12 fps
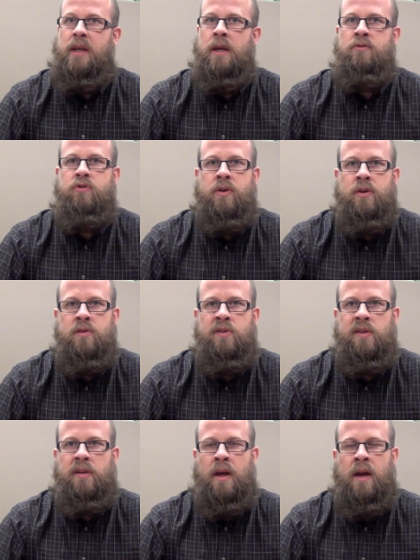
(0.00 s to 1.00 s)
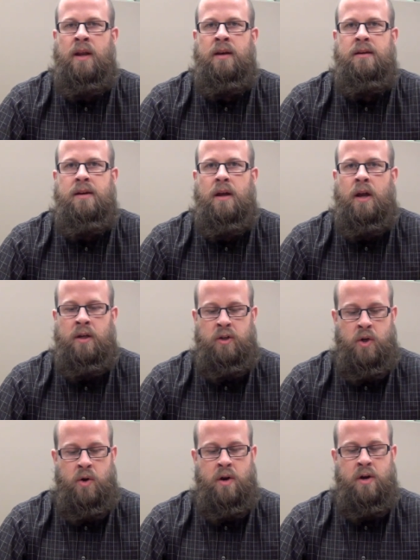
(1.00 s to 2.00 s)
introduce and
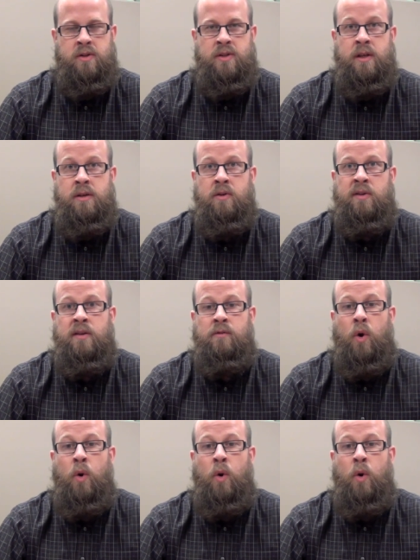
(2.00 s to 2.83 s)
encourage the use of